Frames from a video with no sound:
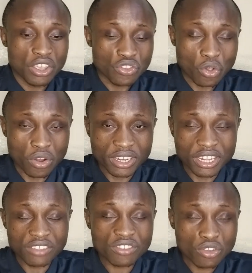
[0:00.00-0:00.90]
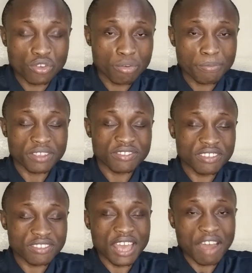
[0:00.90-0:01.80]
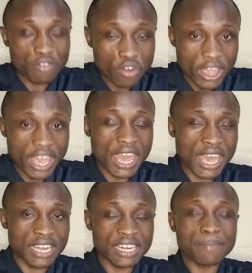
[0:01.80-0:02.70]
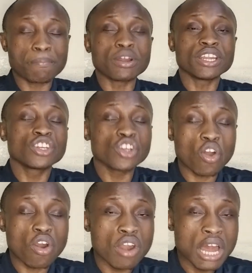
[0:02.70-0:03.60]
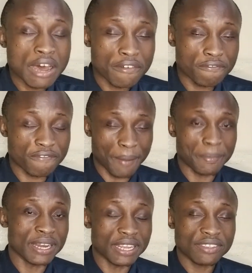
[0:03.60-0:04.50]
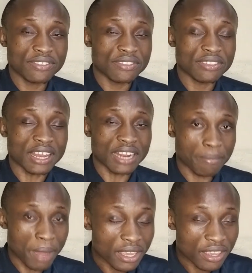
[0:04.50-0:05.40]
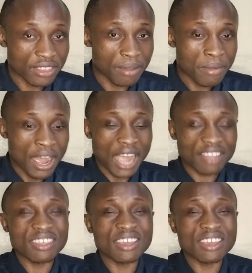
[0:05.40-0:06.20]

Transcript: So this new grouping, since they have not any political families that are backing them, I